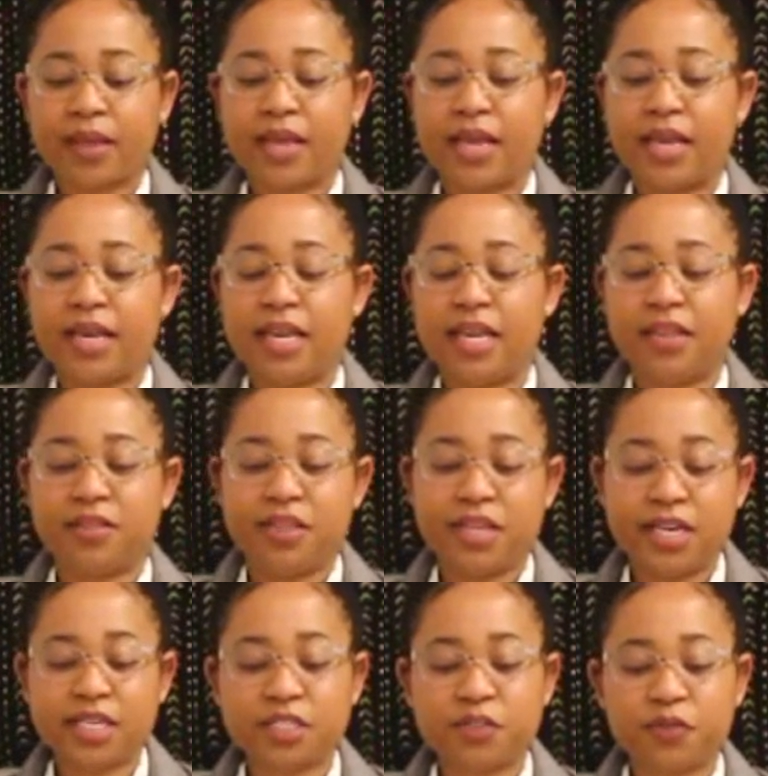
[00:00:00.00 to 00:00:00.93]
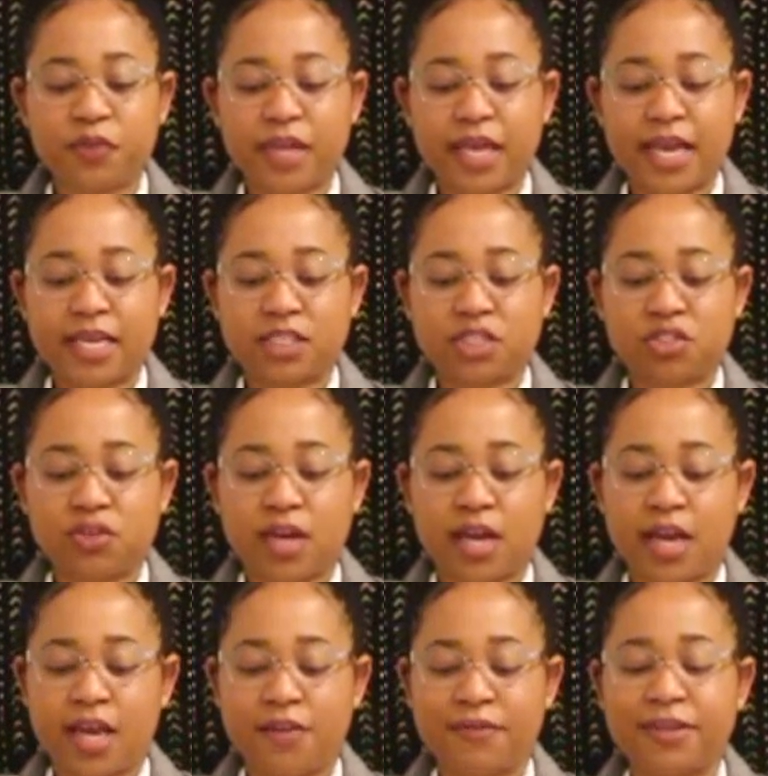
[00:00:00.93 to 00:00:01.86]
And then this flash
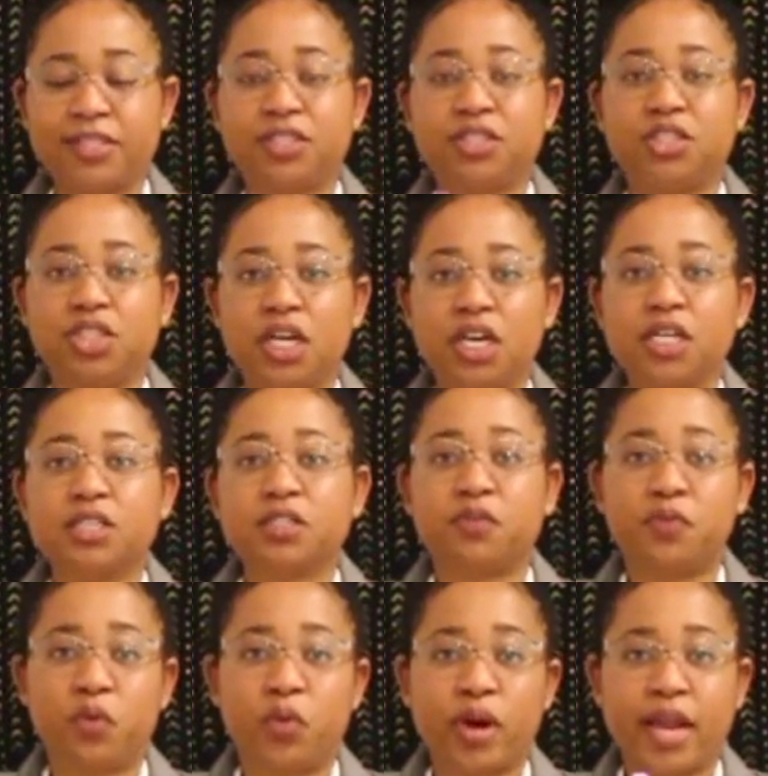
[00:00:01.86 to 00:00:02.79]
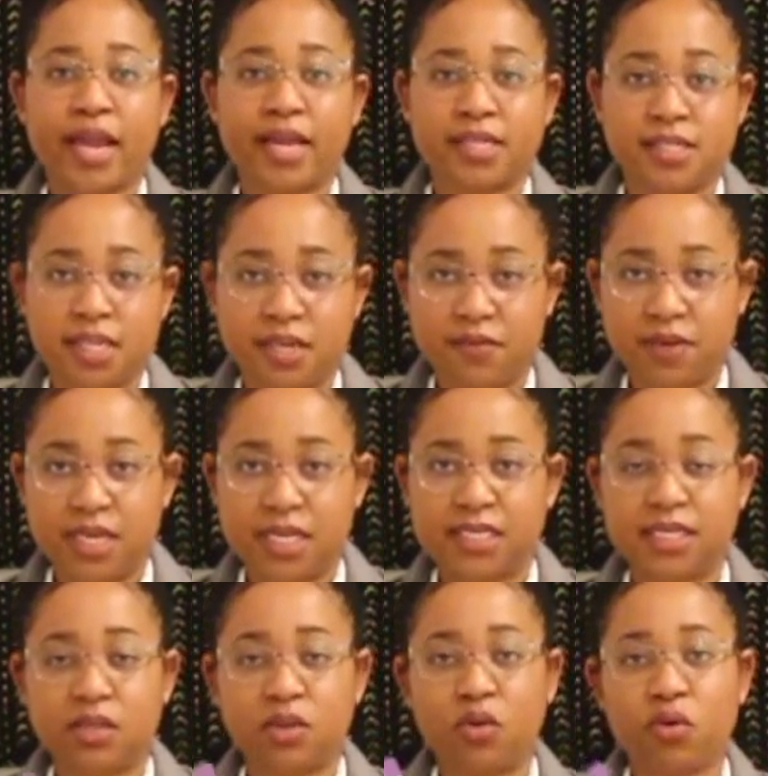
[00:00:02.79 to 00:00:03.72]
drive is just for
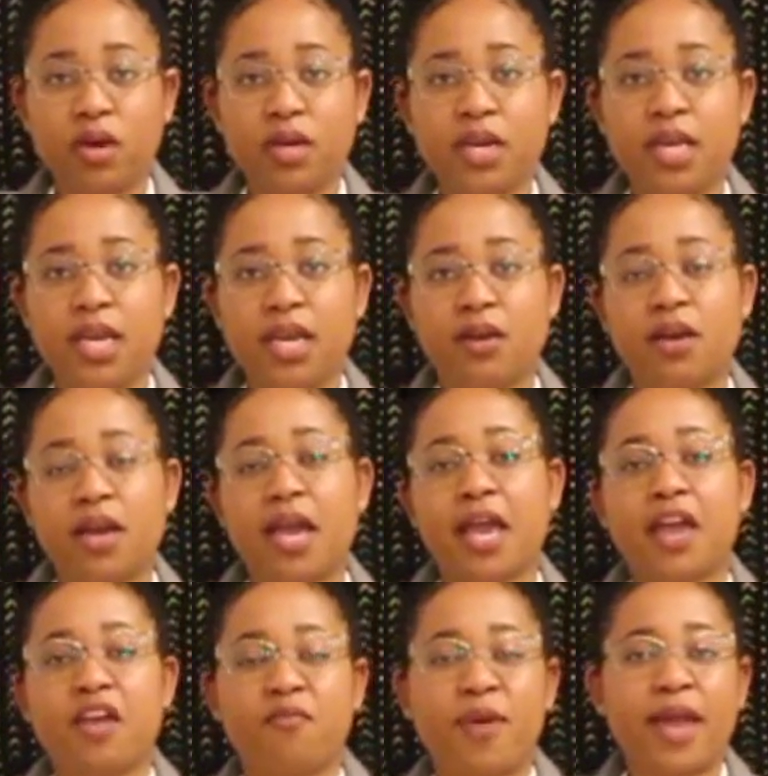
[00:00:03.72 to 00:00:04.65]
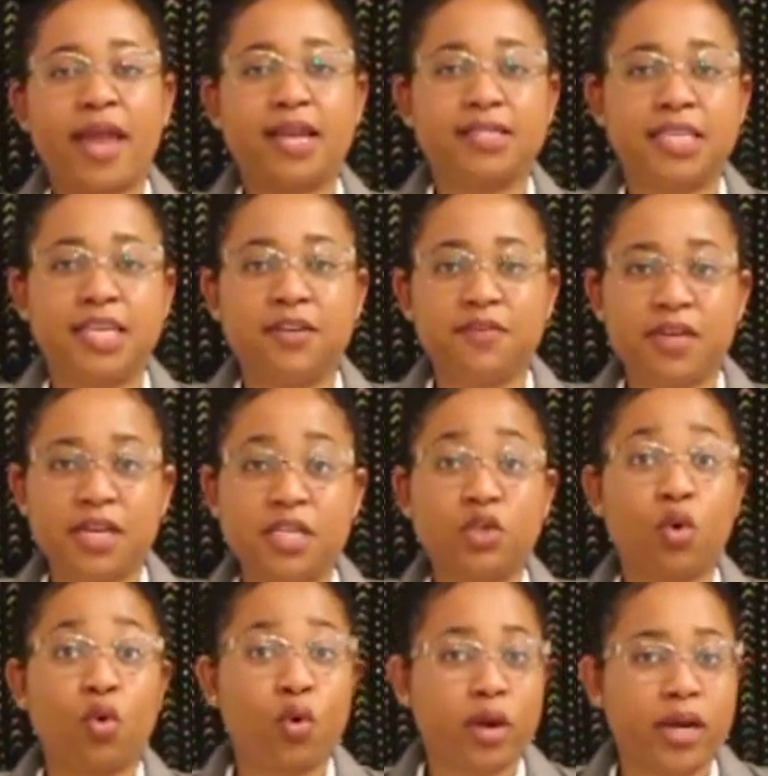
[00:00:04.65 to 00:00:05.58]
activities. And on here, I have my activities
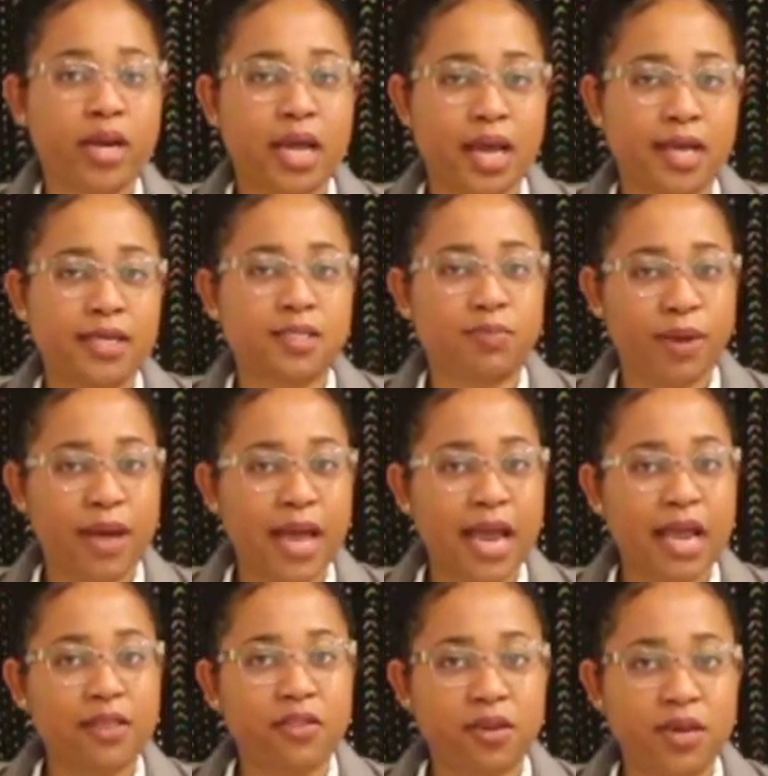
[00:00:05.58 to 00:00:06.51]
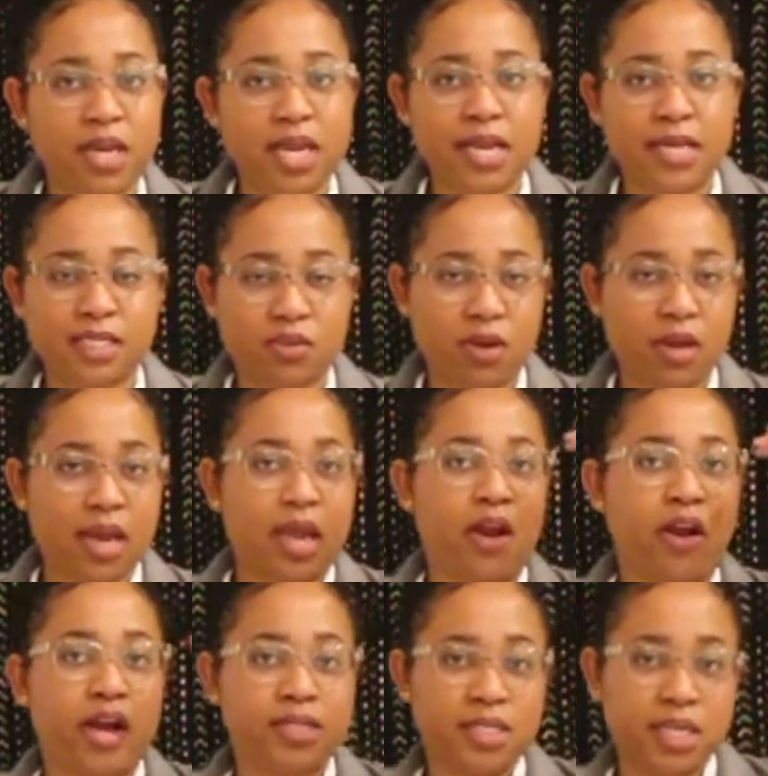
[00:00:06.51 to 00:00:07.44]
organized by the need. So I got
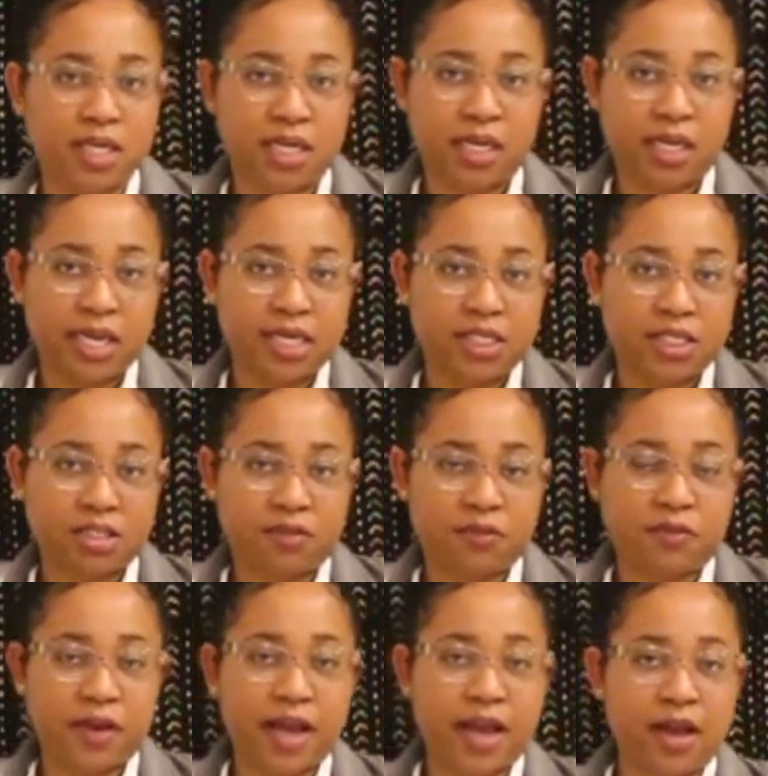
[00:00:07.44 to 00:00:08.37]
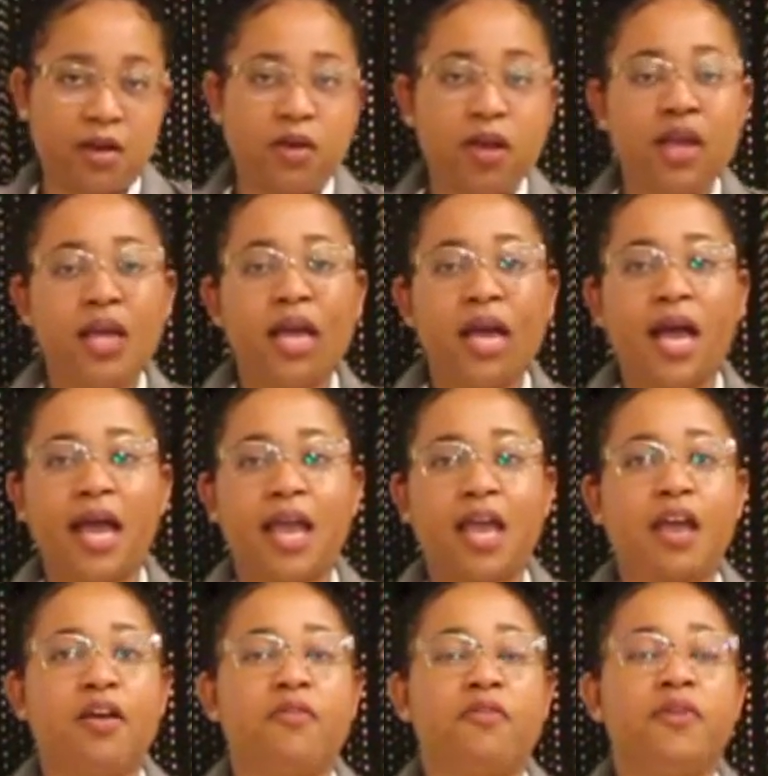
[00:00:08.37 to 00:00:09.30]
an articulation file. I
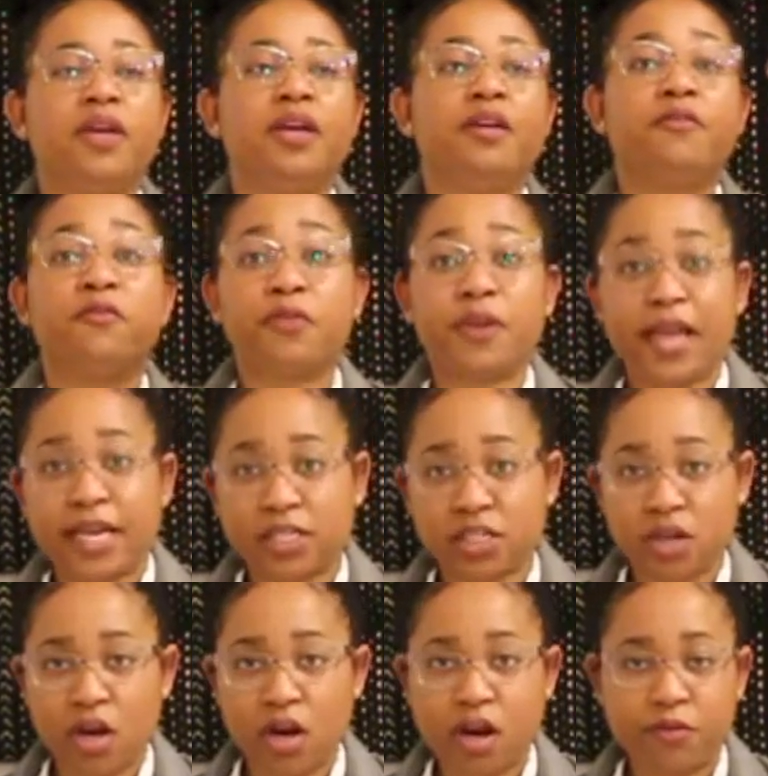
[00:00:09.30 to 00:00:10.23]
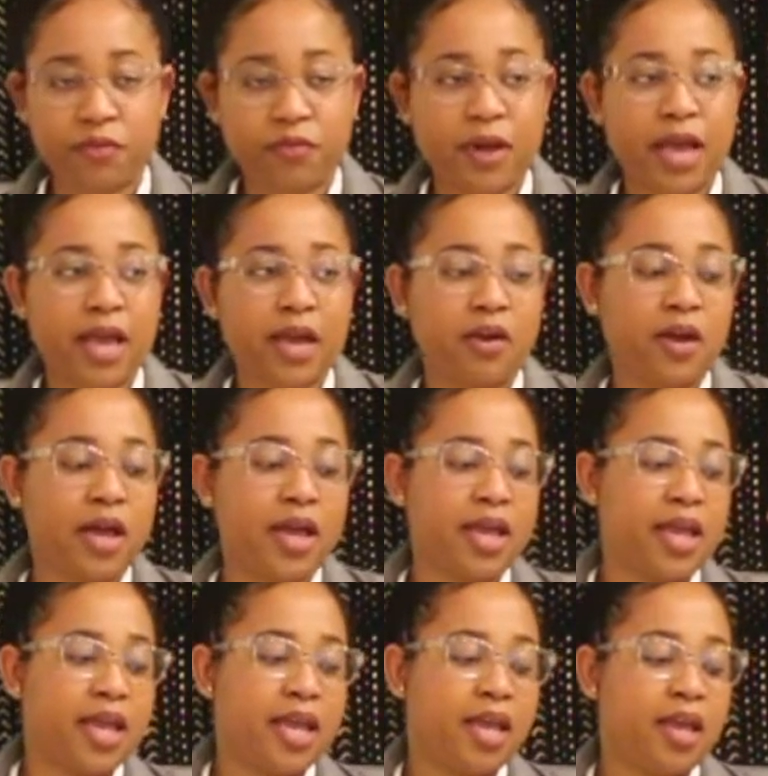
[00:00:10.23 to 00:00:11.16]
have flashcard file. I
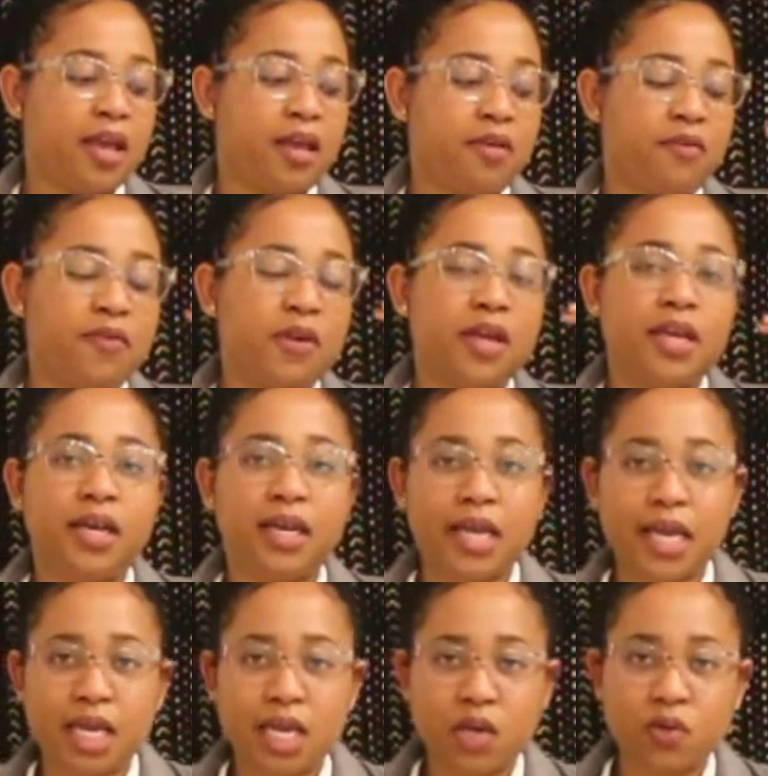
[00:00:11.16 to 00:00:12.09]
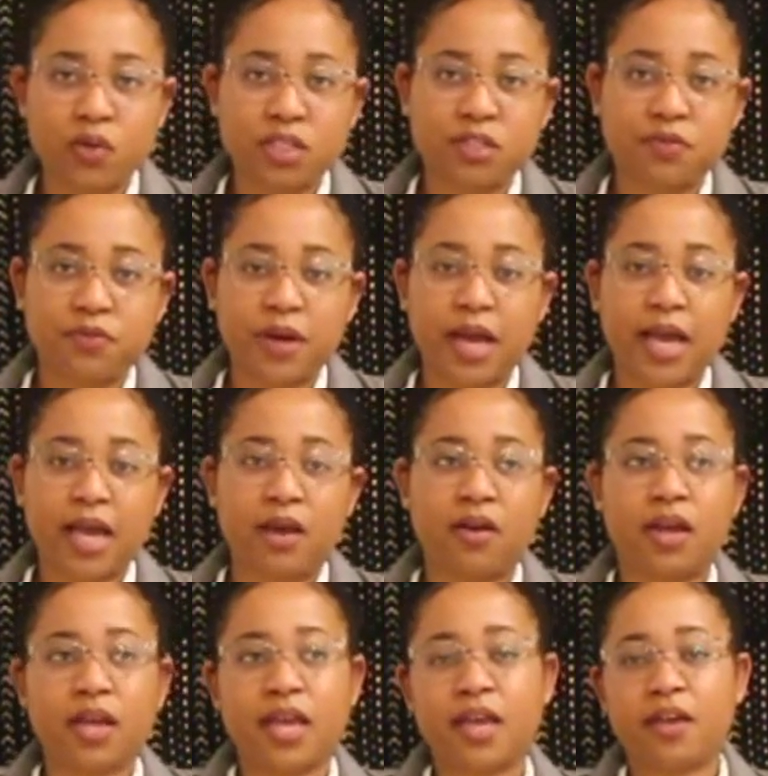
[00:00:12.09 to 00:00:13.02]
have language file.
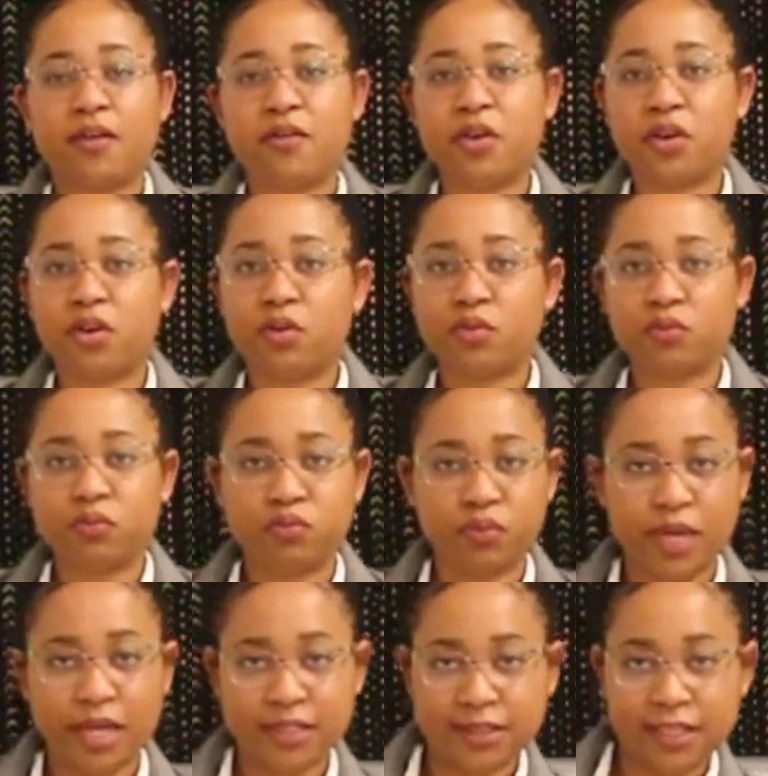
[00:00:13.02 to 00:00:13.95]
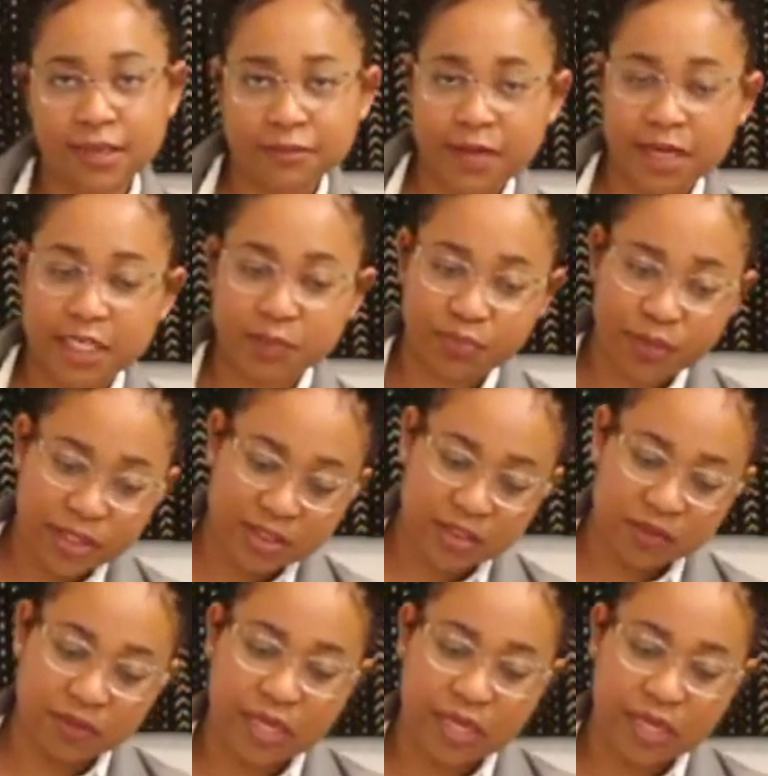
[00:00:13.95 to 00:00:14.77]
I have, expressive